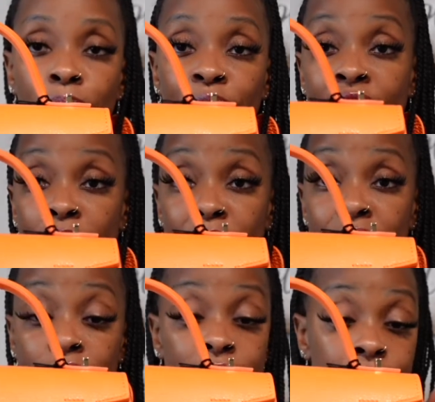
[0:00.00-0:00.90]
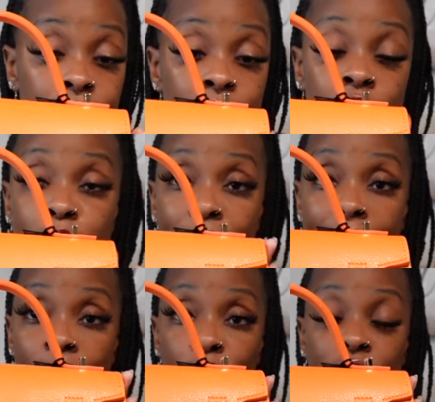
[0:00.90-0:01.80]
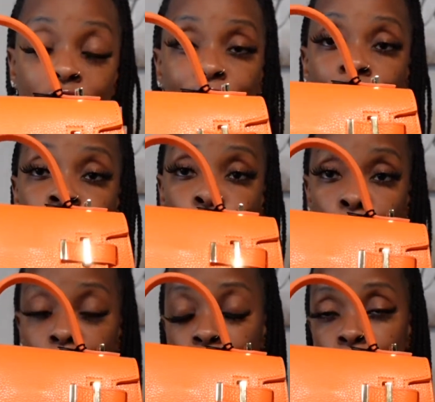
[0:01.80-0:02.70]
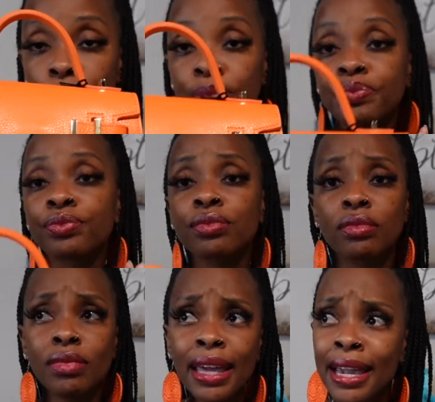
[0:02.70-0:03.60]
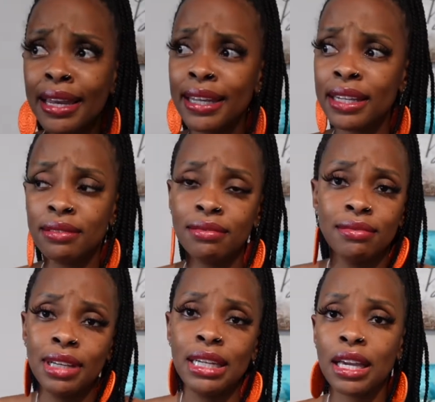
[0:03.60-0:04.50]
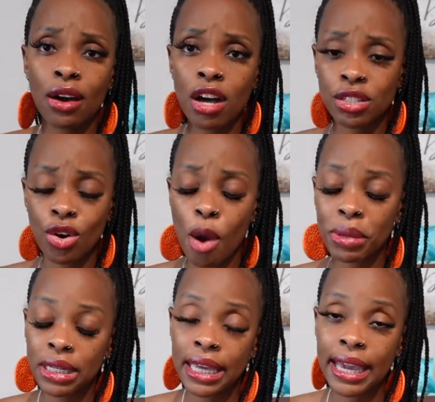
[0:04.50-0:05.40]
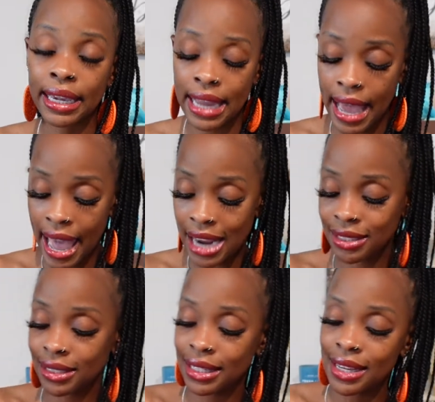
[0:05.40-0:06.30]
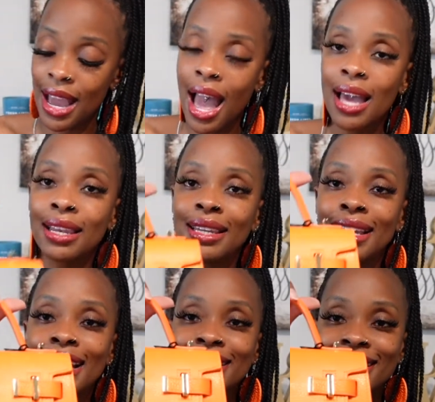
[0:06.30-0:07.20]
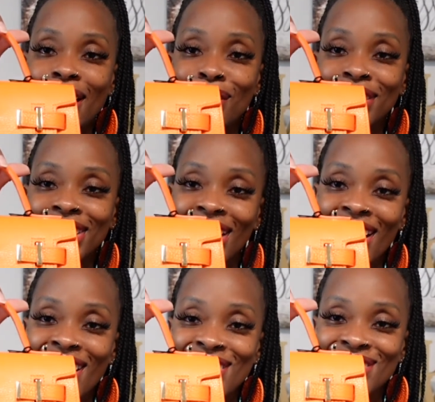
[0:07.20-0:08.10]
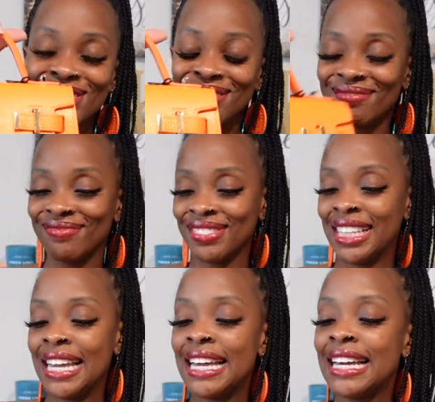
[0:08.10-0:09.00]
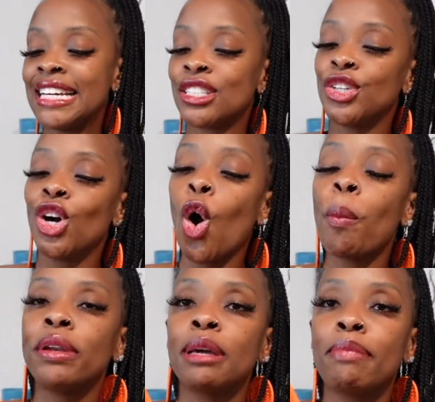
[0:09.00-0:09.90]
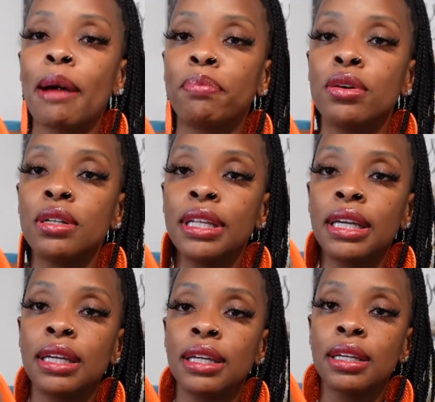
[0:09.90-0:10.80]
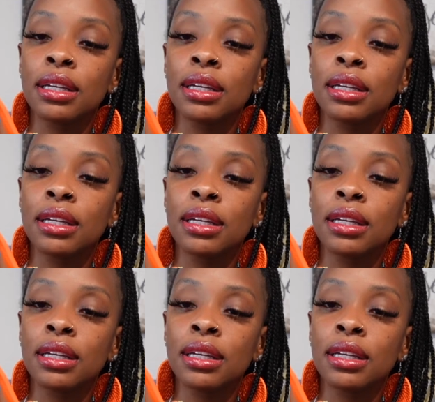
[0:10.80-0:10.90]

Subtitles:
It can be, this bag was very affordable and it didn't cost an arm and a leg, and I actually, it's so cute. So you open it by pulling